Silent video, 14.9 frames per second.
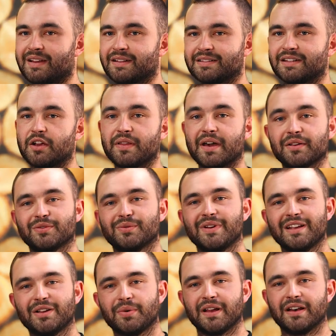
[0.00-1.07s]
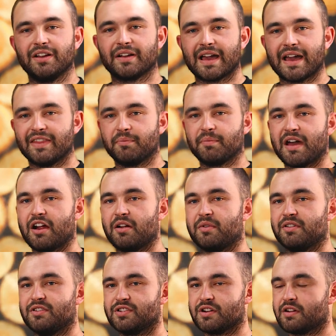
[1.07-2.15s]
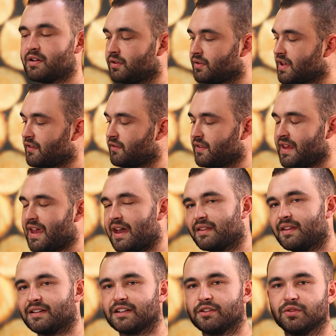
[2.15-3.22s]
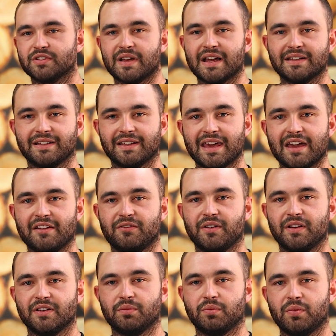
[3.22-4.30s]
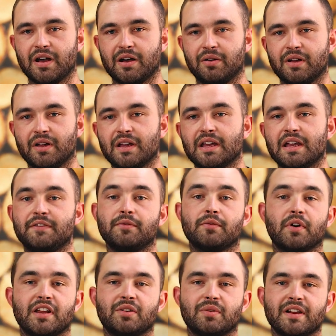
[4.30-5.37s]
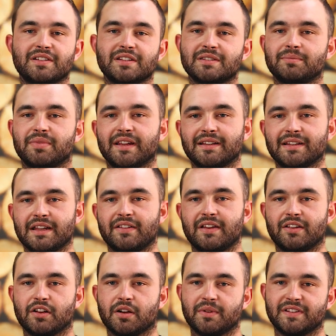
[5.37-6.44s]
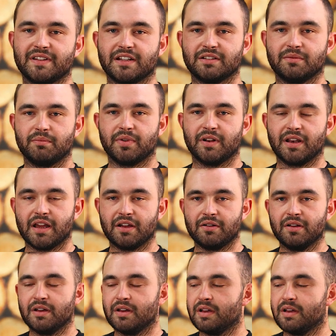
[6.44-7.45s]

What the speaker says: So that was a really quick look at the Paramo Enduro, covering the ethics and also how to care for it as well. If you've got any questions, please leave it in the comment section below.